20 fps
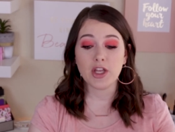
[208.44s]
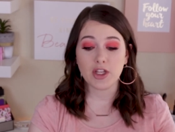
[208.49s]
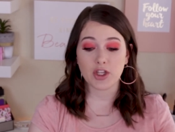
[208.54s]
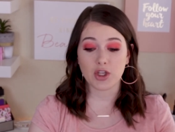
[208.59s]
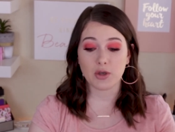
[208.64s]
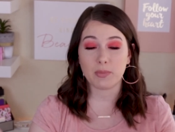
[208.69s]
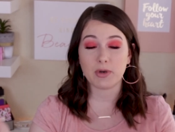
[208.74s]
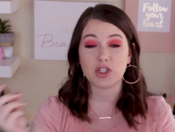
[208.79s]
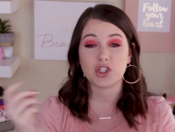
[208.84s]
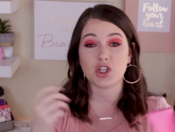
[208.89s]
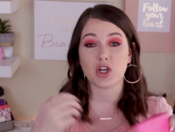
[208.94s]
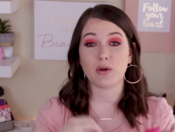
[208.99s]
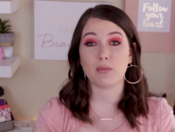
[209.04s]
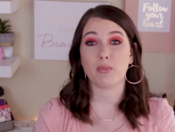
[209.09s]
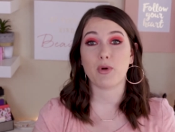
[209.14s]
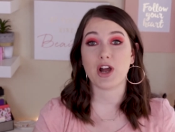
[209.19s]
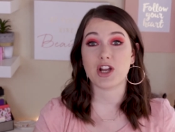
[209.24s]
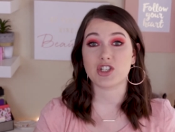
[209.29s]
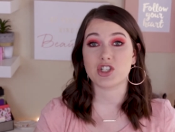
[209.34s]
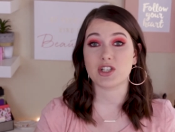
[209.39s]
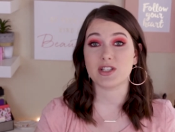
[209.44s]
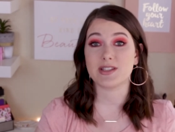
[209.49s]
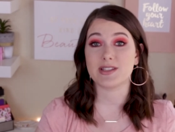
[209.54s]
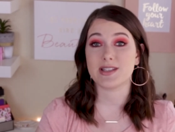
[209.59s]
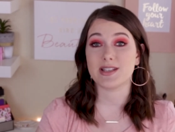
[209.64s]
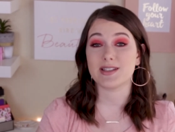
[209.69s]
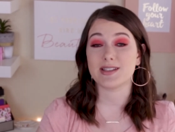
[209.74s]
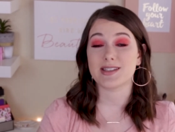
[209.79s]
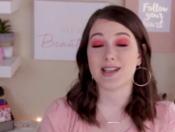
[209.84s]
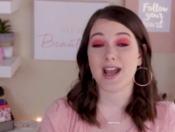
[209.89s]
You put your
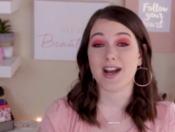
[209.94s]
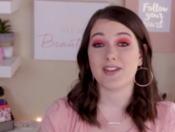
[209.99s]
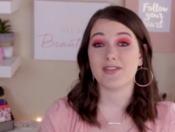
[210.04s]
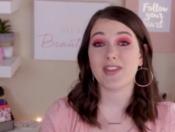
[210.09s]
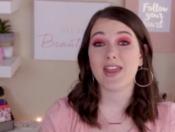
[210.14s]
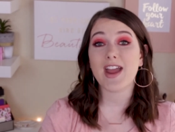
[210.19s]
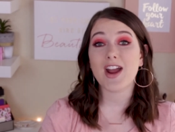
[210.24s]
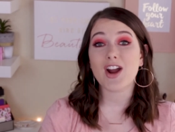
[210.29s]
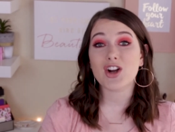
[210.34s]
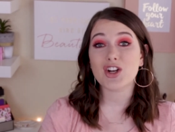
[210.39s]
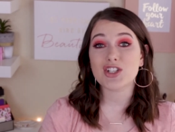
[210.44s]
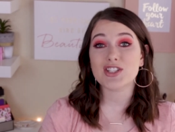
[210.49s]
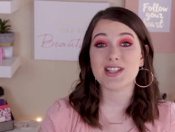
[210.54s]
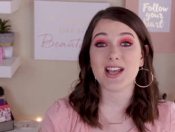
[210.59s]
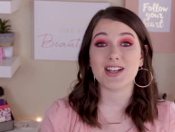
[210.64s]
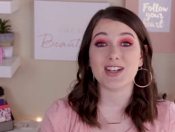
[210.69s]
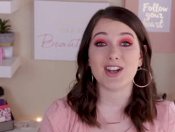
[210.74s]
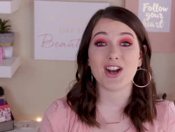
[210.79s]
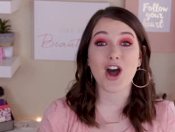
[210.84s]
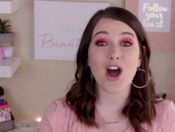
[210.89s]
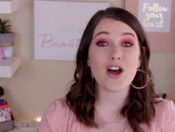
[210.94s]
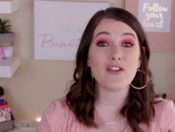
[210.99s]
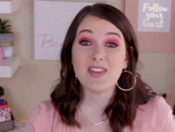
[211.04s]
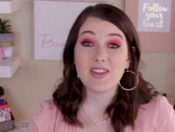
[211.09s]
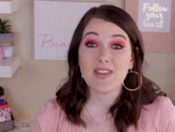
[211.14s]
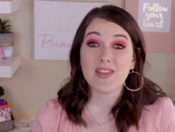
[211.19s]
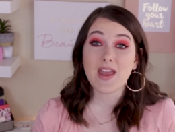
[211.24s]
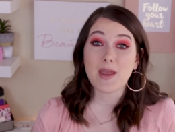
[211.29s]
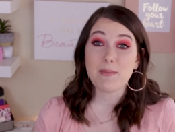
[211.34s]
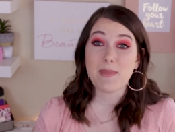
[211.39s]
impressions inside of there, send it off, and
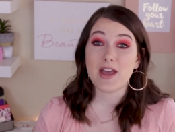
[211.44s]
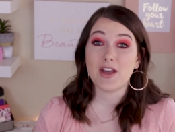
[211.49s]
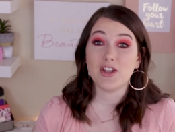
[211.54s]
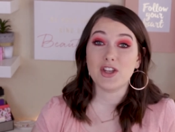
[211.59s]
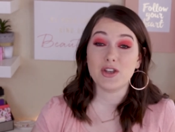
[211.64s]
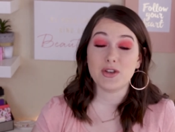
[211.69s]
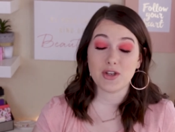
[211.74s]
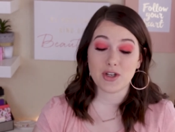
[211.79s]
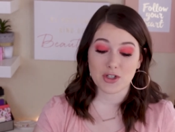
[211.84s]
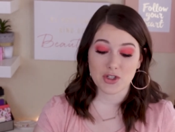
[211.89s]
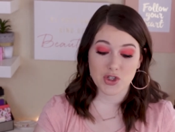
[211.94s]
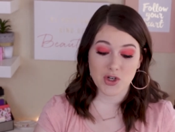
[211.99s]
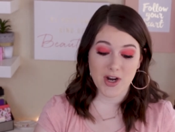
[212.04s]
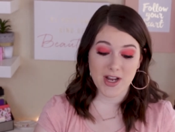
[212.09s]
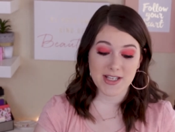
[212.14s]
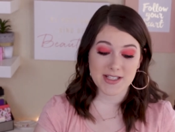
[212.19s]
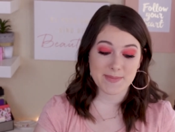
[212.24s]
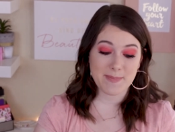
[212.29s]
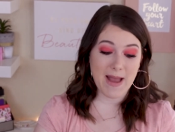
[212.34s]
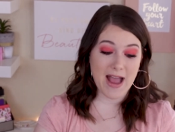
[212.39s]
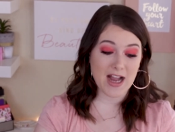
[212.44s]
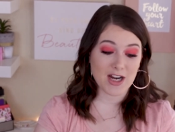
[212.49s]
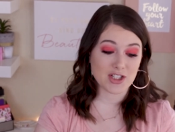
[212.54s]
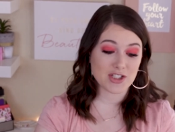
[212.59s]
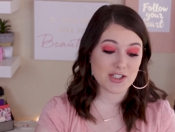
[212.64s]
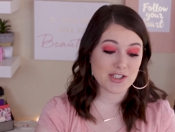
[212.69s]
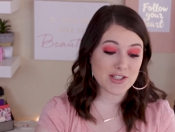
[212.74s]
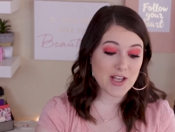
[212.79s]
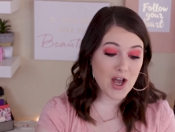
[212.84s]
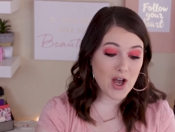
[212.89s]
then they mail you your trays back.
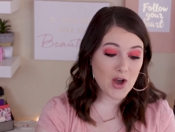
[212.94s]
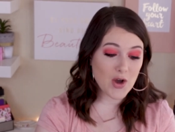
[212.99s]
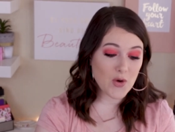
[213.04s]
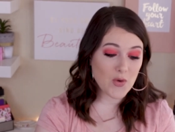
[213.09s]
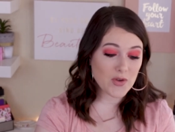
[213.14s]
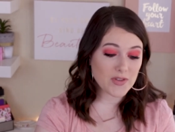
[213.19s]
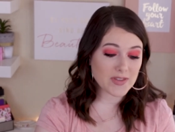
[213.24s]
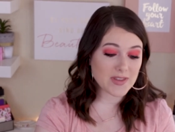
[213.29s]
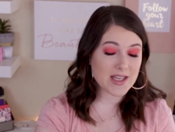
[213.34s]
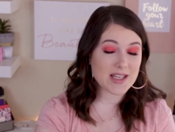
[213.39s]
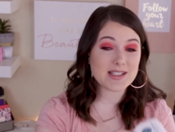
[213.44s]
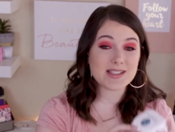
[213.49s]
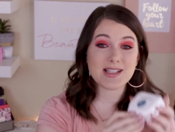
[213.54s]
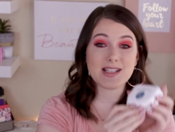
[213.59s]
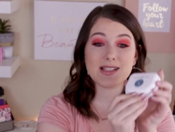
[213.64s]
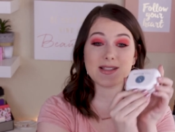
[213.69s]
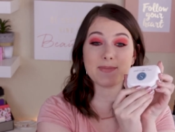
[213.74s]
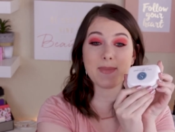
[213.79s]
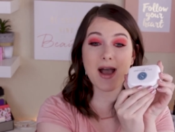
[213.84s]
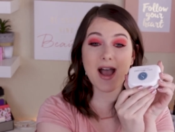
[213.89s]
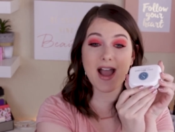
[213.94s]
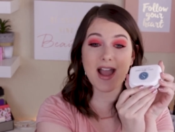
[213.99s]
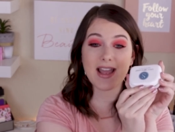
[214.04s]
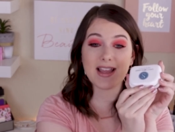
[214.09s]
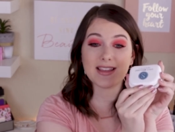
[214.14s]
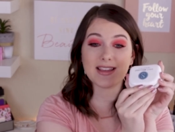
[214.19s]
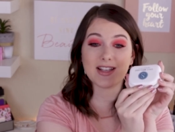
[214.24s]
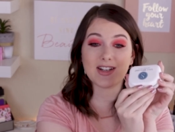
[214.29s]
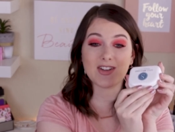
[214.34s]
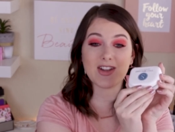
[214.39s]
So this is my
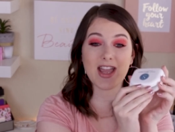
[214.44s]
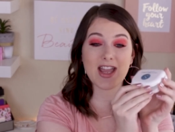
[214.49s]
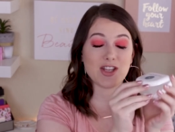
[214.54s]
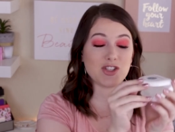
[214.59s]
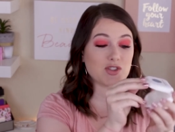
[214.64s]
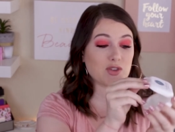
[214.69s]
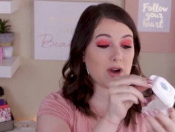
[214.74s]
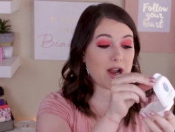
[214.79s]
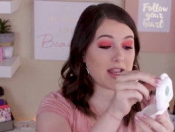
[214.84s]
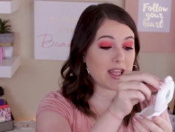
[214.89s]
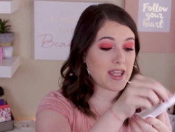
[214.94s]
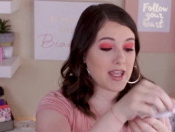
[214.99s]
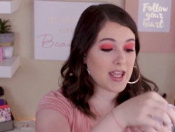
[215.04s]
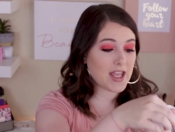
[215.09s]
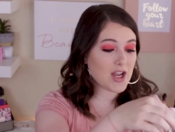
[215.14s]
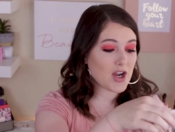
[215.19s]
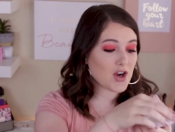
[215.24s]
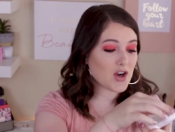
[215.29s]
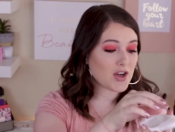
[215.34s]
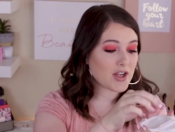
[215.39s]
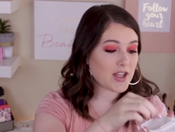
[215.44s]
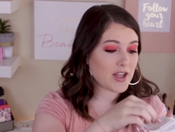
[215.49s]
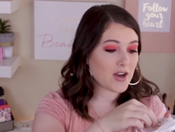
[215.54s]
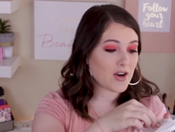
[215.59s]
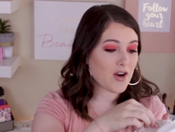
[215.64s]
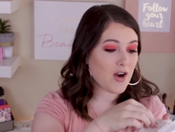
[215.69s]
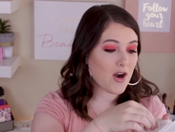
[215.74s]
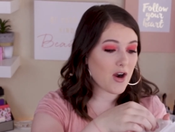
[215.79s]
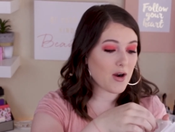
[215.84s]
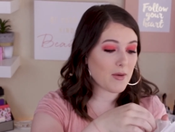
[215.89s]
little case right here.
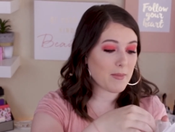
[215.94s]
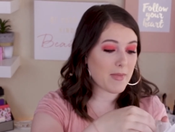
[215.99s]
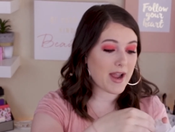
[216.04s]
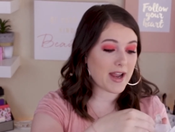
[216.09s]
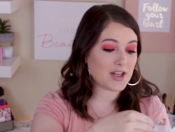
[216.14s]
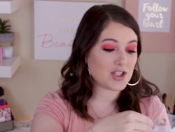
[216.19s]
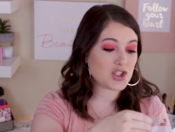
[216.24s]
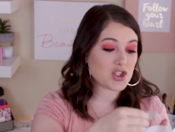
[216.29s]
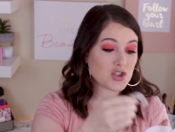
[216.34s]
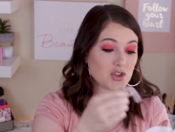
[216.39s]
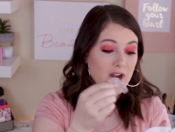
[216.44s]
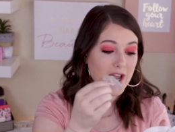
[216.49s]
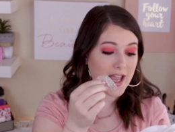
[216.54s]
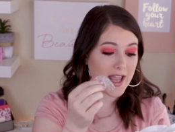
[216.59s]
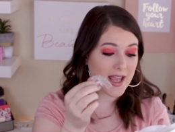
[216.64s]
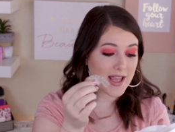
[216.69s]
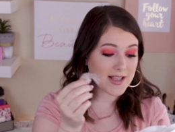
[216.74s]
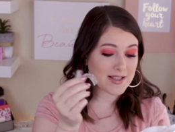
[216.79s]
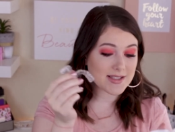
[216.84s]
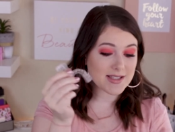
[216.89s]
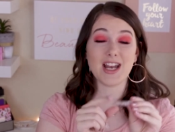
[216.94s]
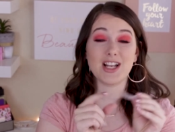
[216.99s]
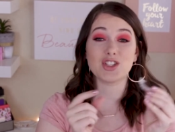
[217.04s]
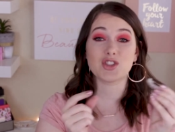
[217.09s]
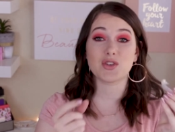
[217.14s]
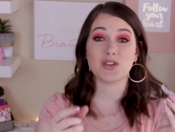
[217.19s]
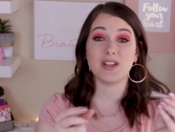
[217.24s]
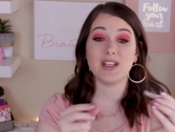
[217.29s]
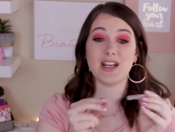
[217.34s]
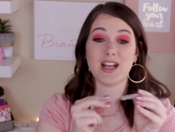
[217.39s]
Here are my trays, and
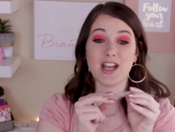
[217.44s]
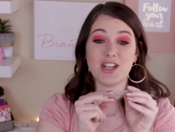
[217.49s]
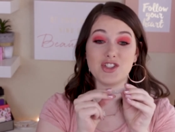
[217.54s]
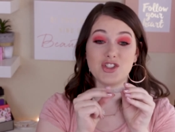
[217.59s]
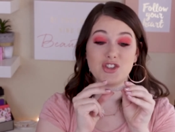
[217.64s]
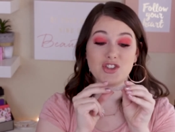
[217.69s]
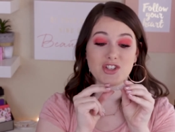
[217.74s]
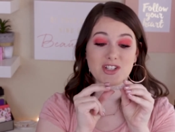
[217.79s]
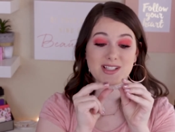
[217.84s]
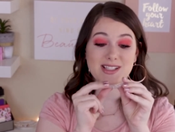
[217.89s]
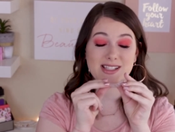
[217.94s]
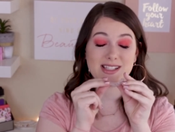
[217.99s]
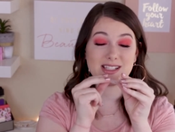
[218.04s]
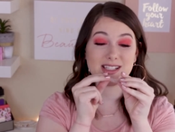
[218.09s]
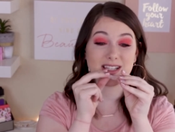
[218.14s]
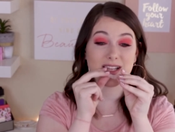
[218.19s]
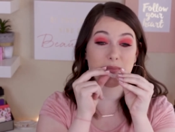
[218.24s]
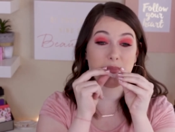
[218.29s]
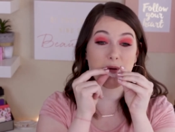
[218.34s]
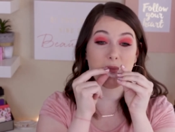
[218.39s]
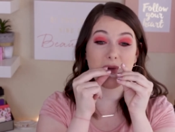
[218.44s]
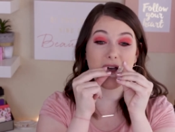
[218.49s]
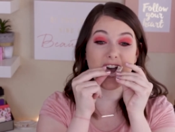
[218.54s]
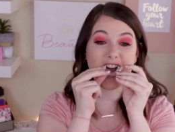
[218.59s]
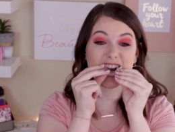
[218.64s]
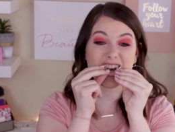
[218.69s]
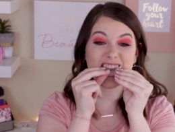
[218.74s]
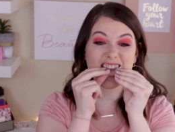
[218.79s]
it's really nice. You just slip them on